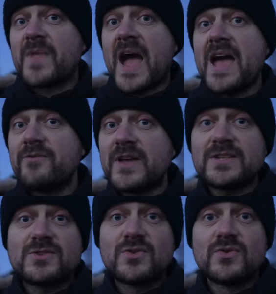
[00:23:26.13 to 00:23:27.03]
I have
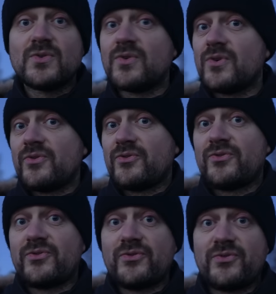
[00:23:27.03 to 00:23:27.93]
yet to
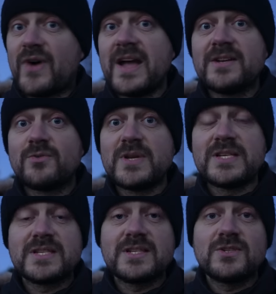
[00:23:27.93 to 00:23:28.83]
find a
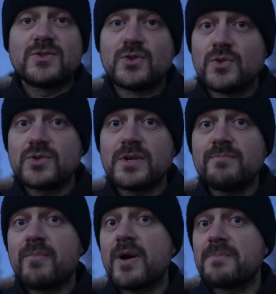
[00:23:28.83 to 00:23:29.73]
reason to use it,
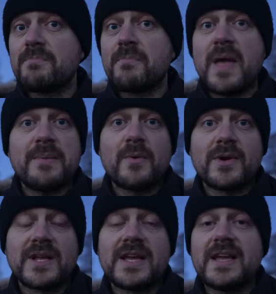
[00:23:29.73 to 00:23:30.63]
but maybe
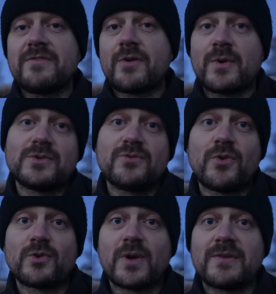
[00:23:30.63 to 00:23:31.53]
one day if I want to
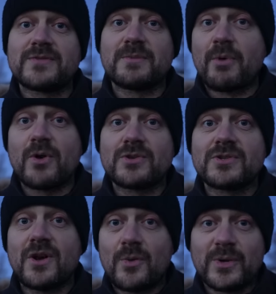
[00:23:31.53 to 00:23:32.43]
photograph some birds
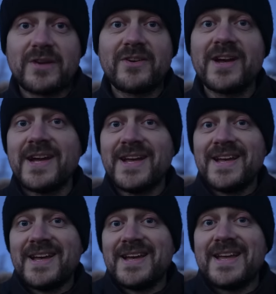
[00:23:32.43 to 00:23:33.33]
or whatever,
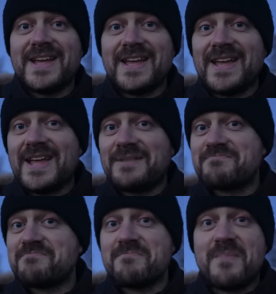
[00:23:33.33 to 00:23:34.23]
it
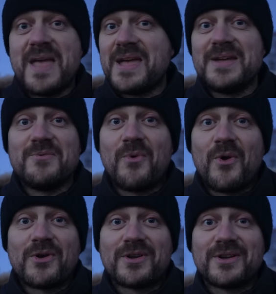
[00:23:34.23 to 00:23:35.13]
may
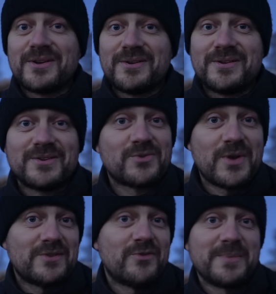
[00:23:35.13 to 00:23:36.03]
work
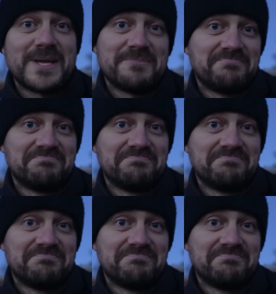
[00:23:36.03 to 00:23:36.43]
great for me.